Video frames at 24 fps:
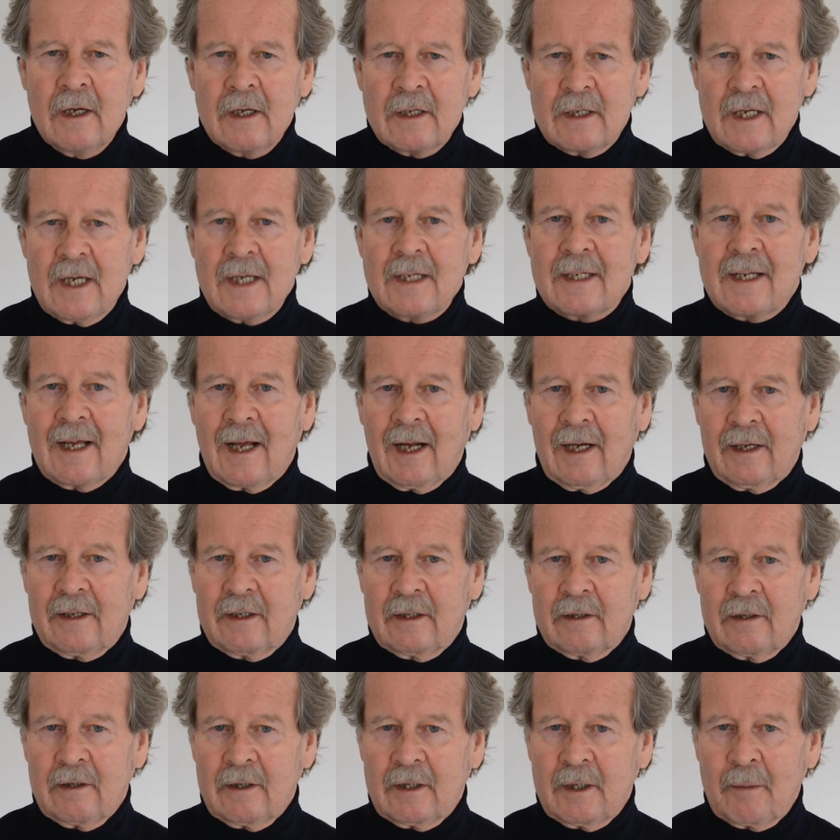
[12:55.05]
they dealt
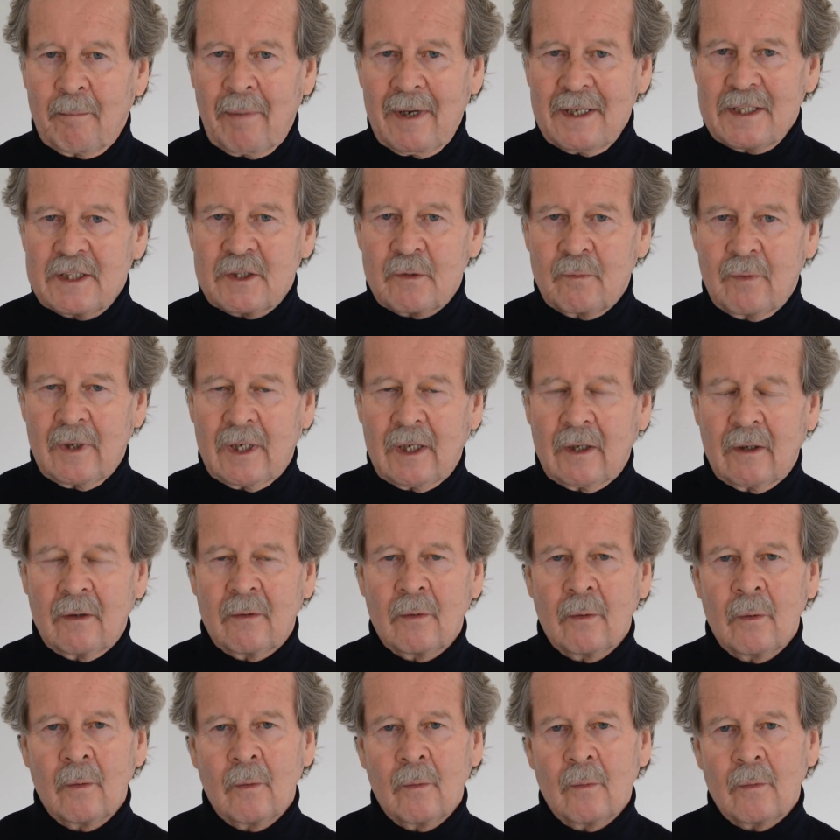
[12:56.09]
in the best way
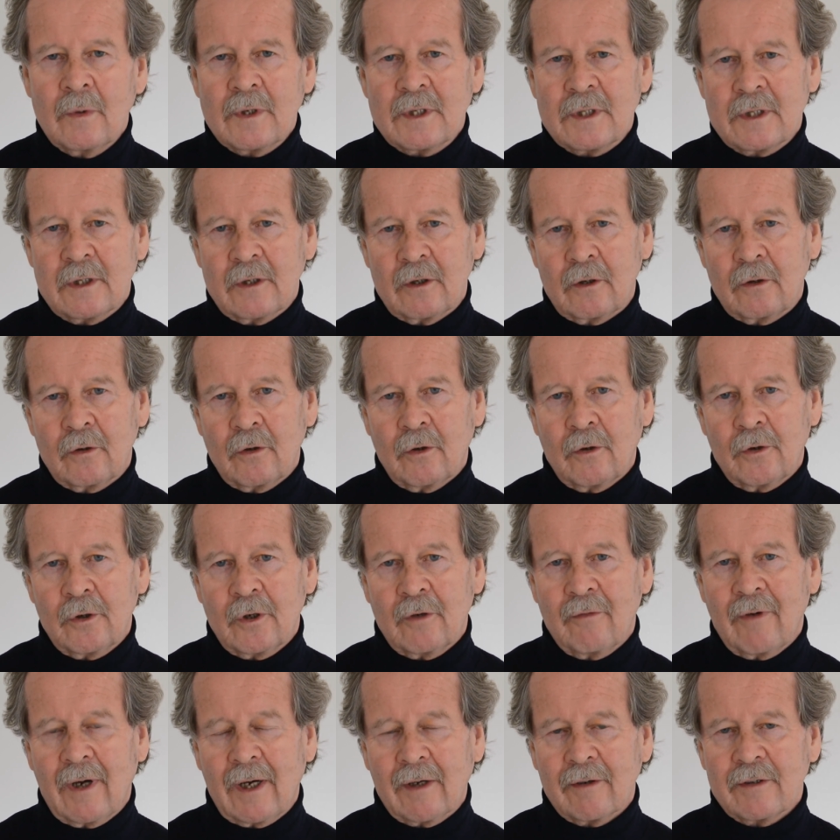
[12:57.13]
with the
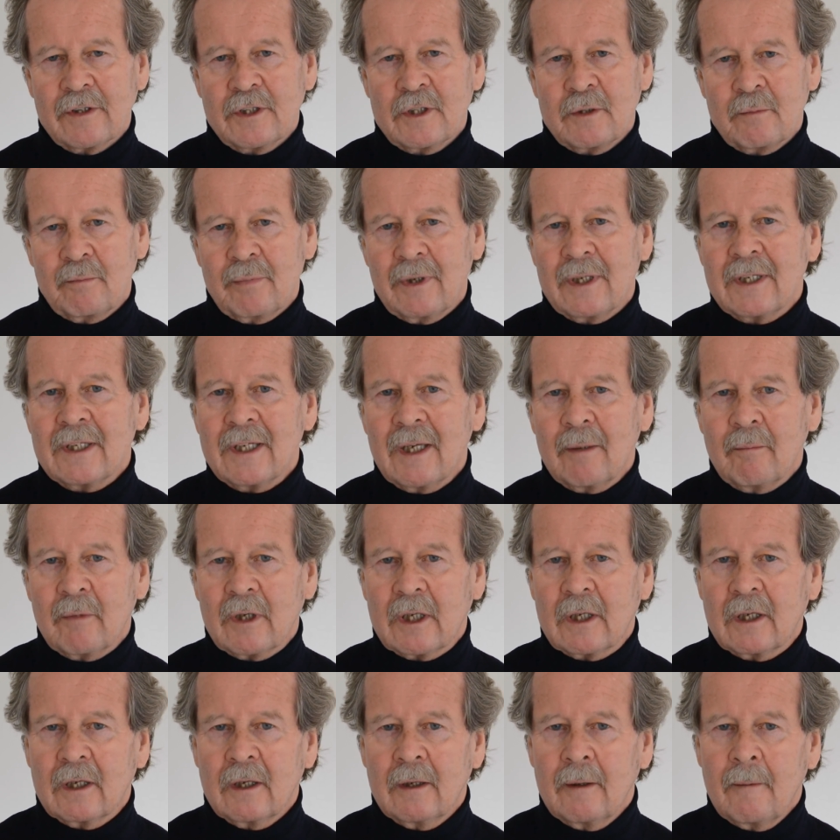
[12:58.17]
coronavirus
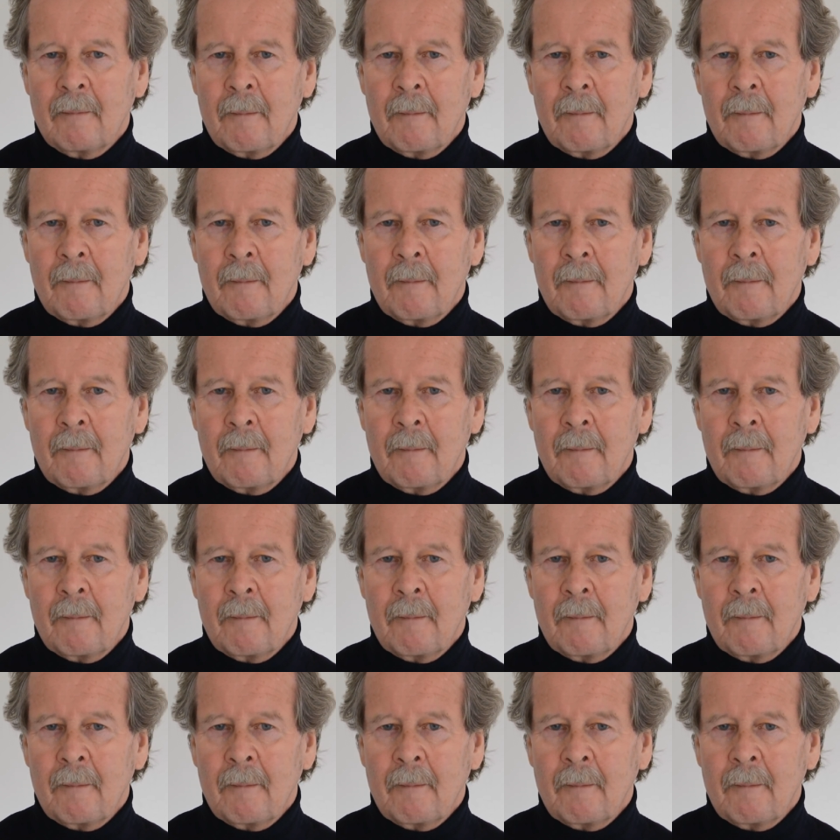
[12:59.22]
pandemic.